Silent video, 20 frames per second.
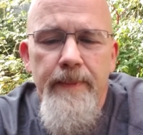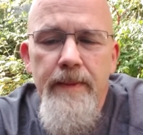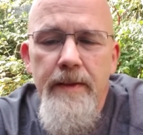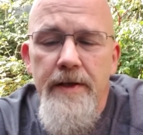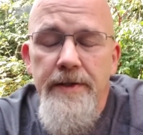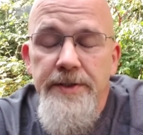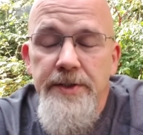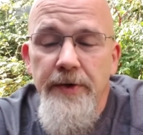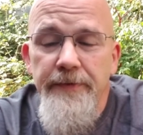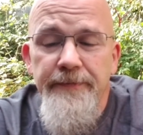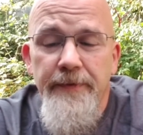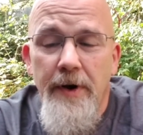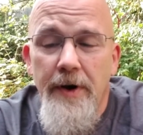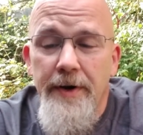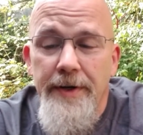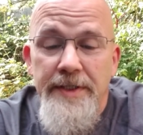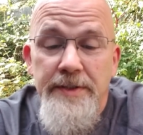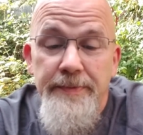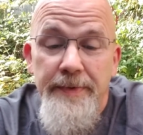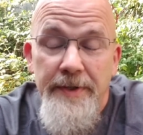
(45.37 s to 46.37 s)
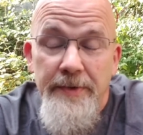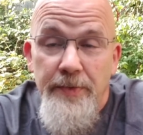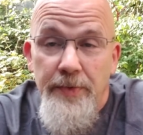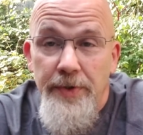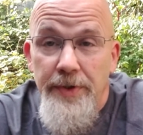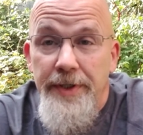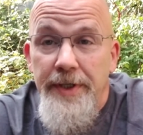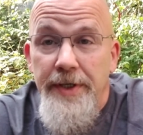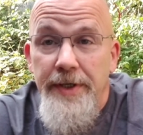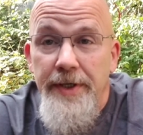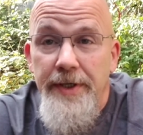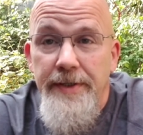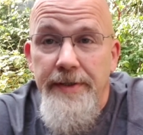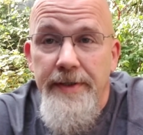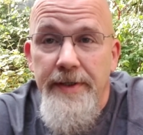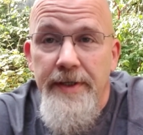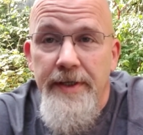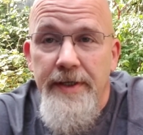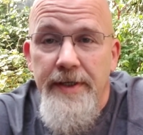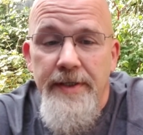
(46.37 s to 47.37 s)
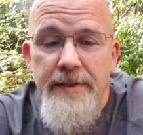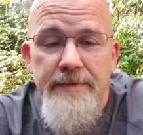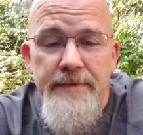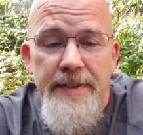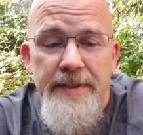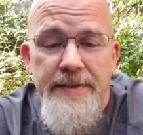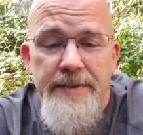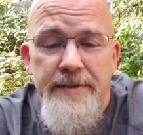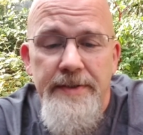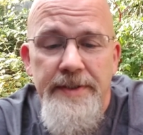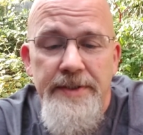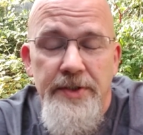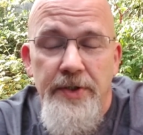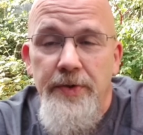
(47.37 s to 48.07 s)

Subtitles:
So far it's been really good. It's